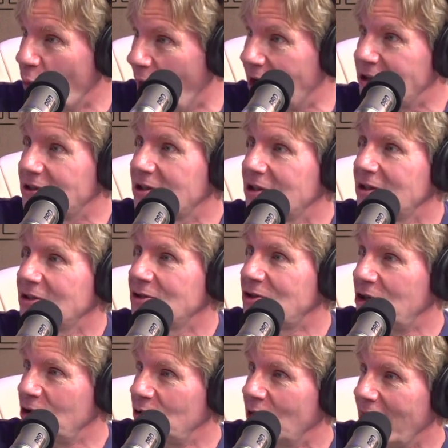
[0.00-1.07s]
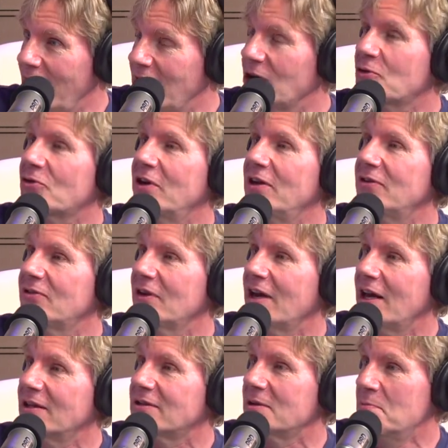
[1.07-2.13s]
wants to increase
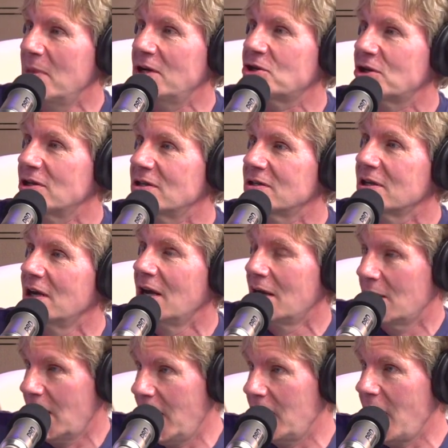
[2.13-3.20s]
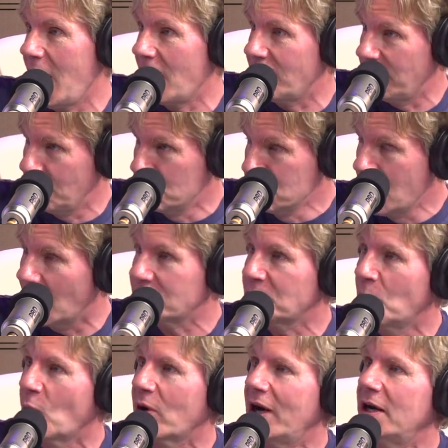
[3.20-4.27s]
its emissions and have
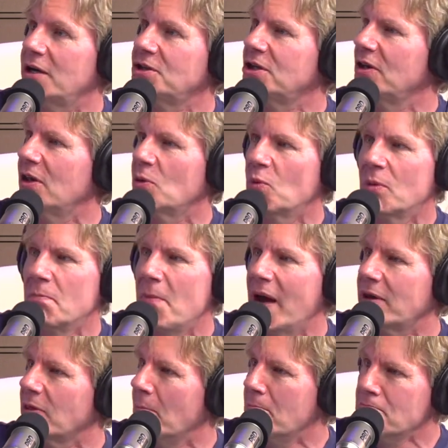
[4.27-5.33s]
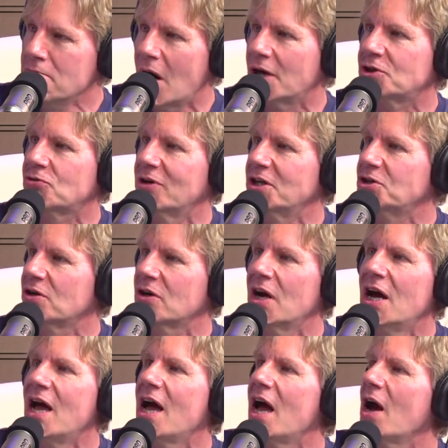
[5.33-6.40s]
much more energy that would make them much richer,
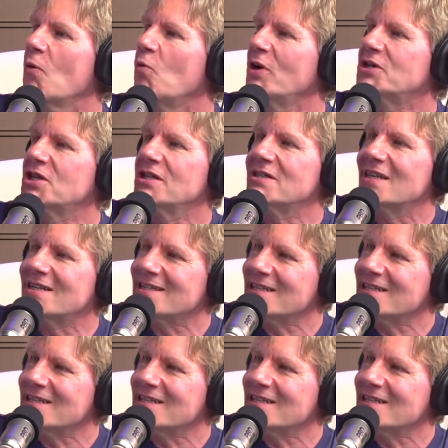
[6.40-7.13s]
which is a